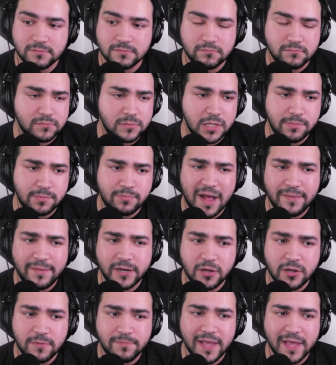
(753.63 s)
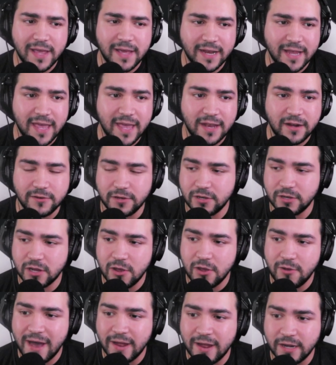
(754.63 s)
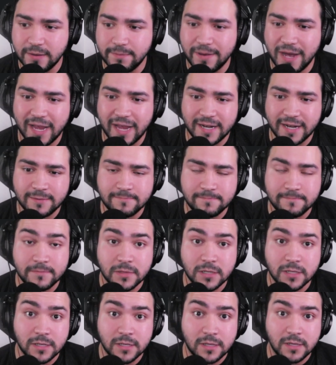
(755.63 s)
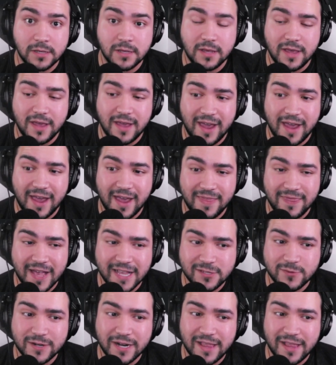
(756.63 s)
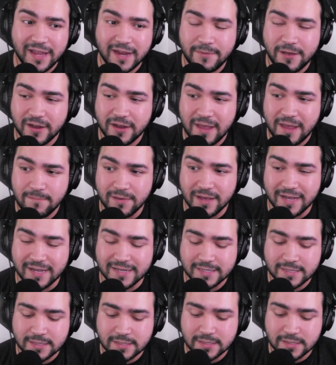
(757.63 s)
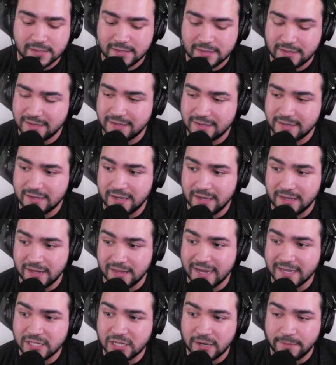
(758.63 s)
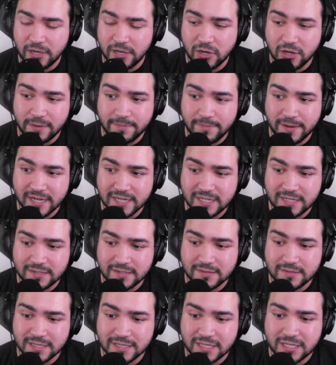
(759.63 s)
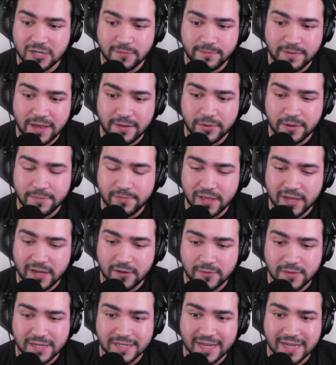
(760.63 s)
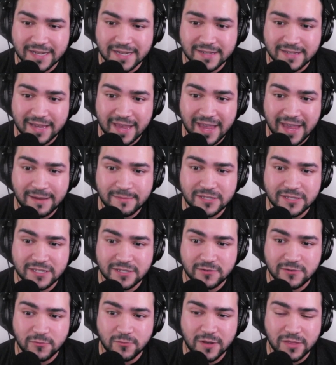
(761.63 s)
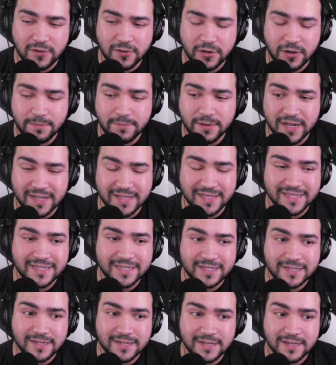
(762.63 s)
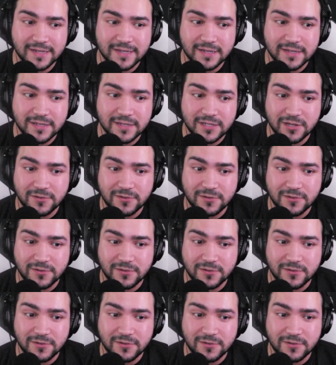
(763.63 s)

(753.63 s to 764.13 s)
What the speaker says: you probably don't play it again, or you go out and you buy it. And that's what I like about Game Pass. It allows you to be on a budget and still be able to play all these games with all your buds. So,